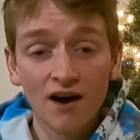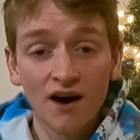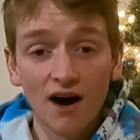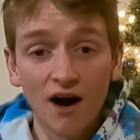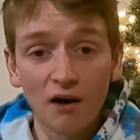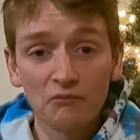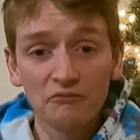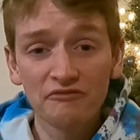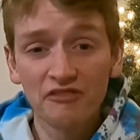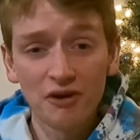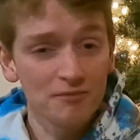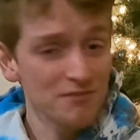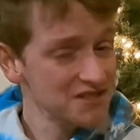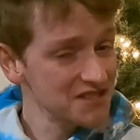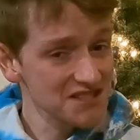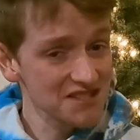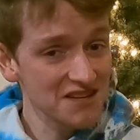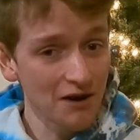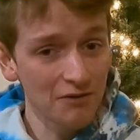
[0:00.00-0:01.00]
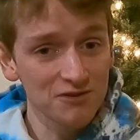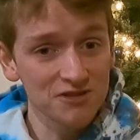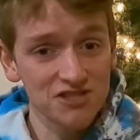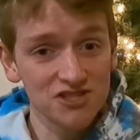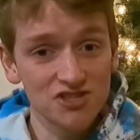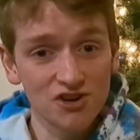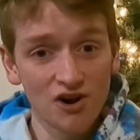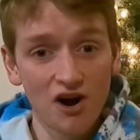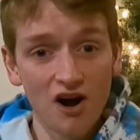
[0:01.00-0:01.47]
Vertmas is going
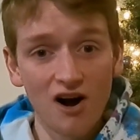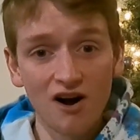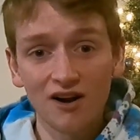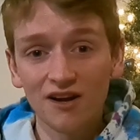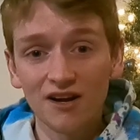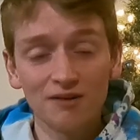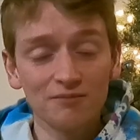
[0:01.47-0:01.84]
strong.